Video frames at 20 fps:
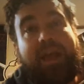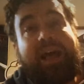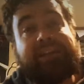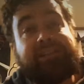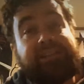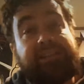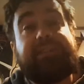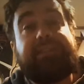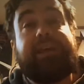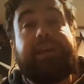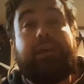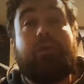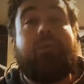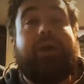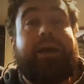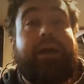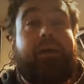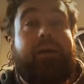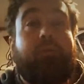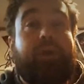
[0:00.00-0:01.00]
That's the
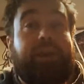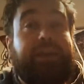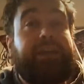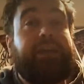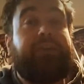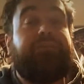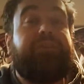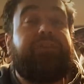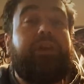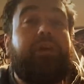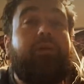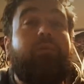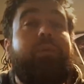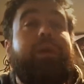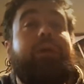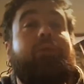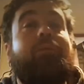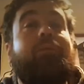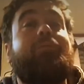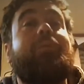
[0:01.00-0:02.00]
takeaway I want to give here.
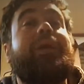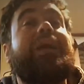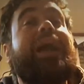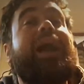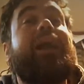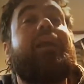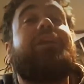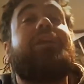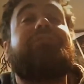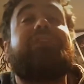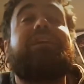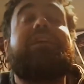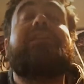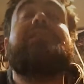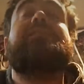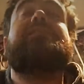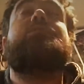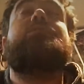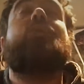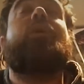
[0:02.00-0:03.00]
We got off
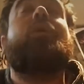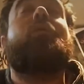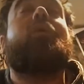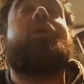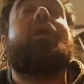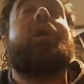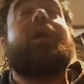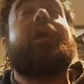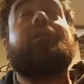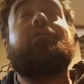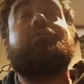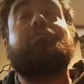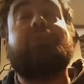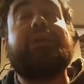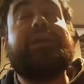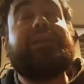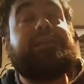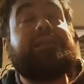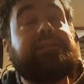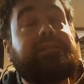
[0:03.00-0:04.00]
easy. We were
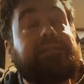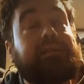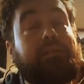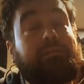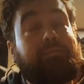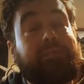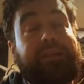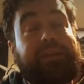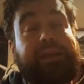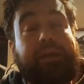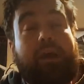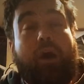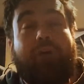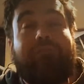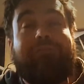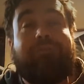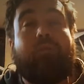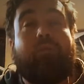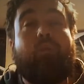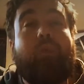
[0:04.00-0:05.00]
unreasonably,
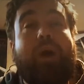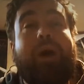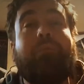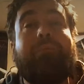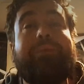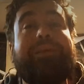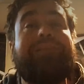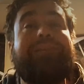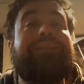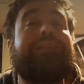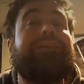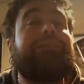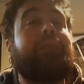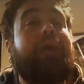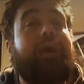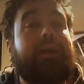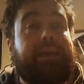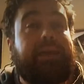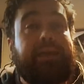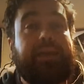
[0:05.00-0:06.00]
overwhelmingly
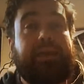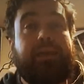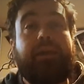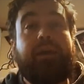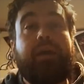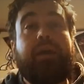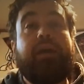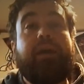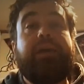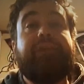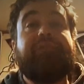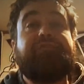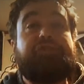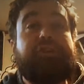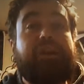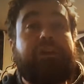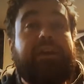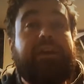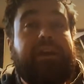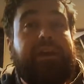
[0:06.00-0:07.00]
lucky. If
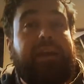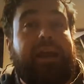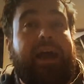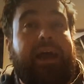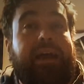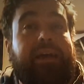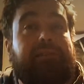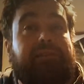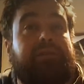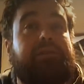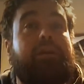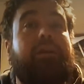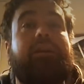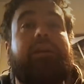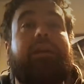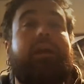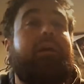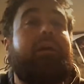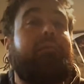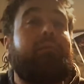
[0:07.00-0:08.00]
Shiri and I had
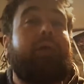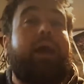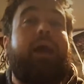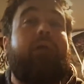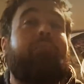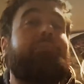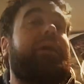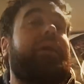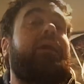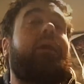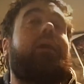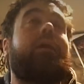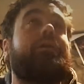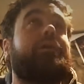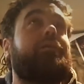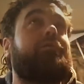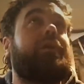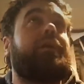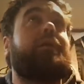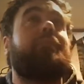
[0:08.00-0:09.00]
started out by
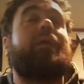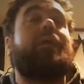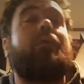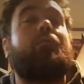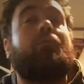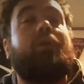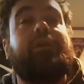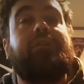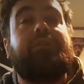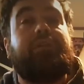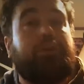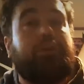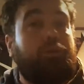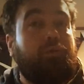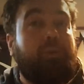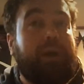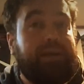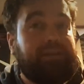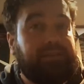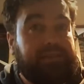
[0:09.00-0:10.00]
arguing about one of the
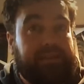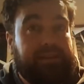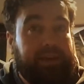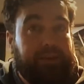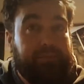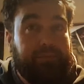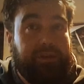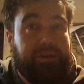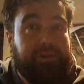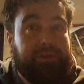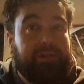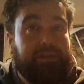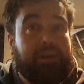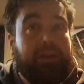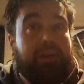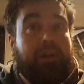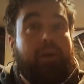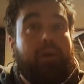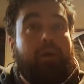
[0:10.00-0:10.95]
U.S. statements,